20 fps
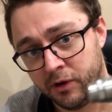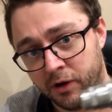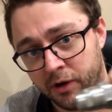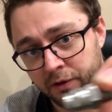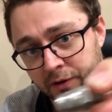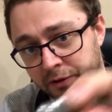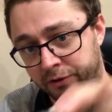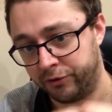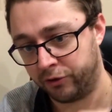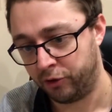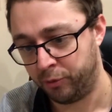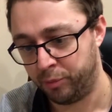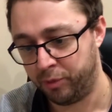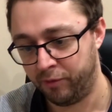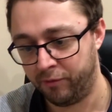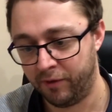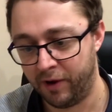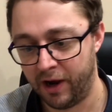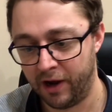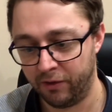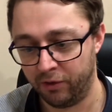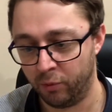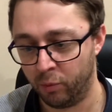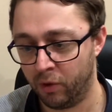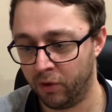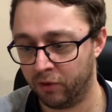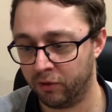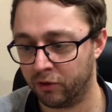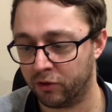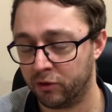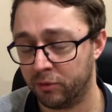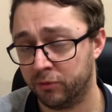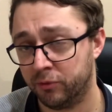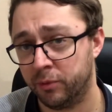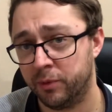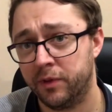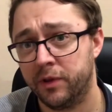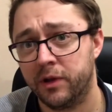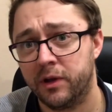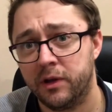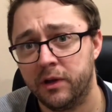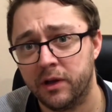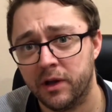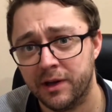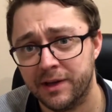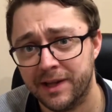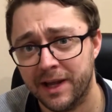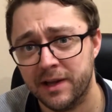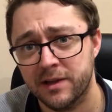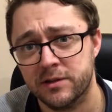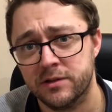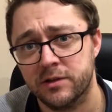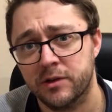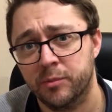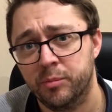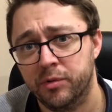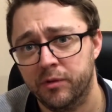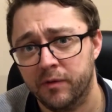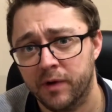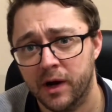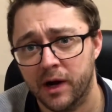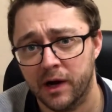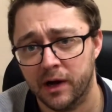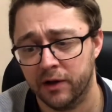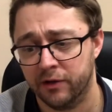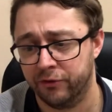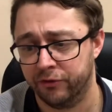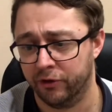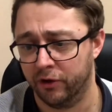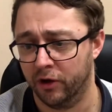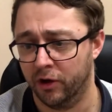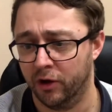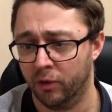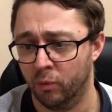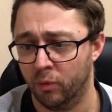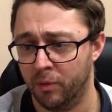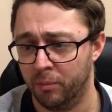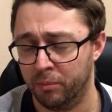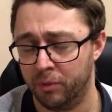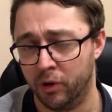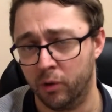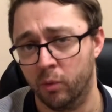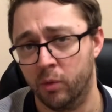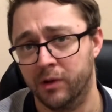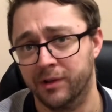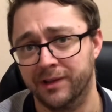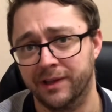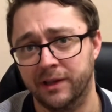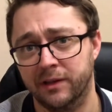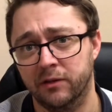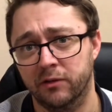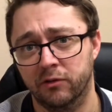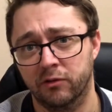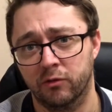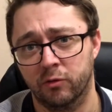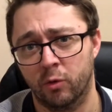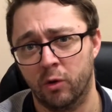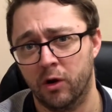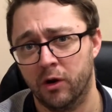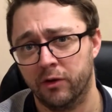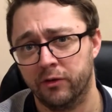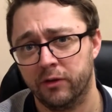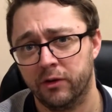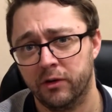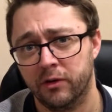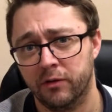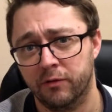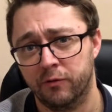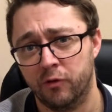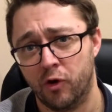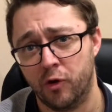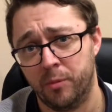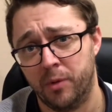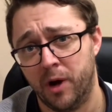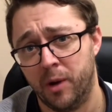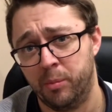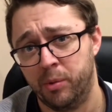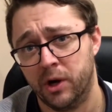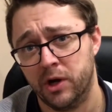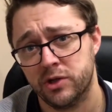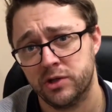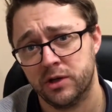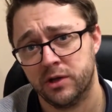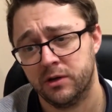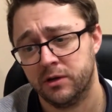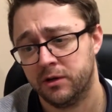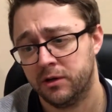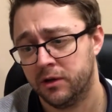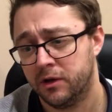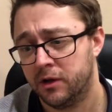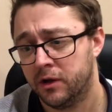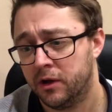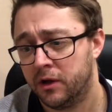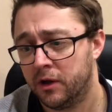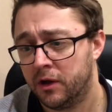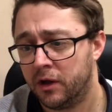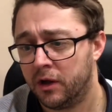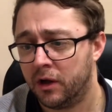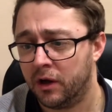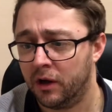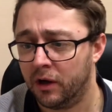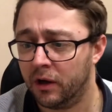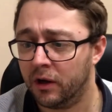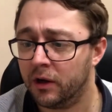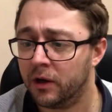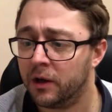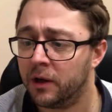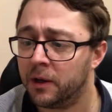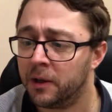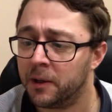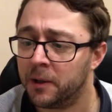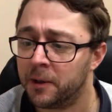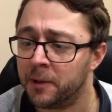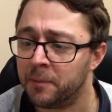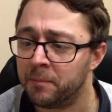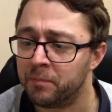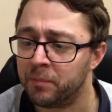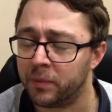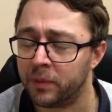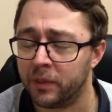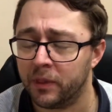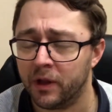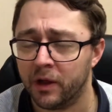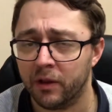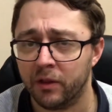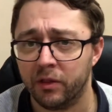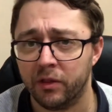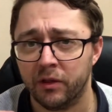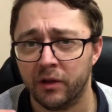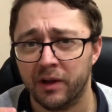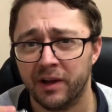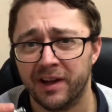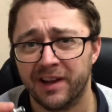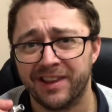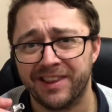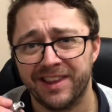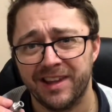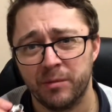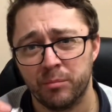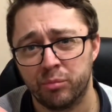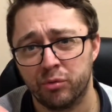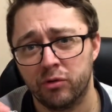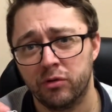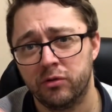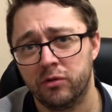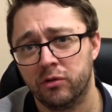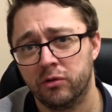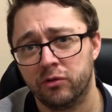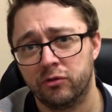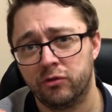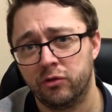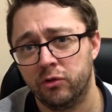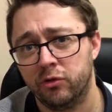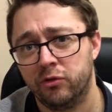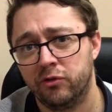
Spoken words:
and that's going to provide, the one that comes with the condenser provides 1.1 litres of water at 4 bar pressure. Now I think BrewTools do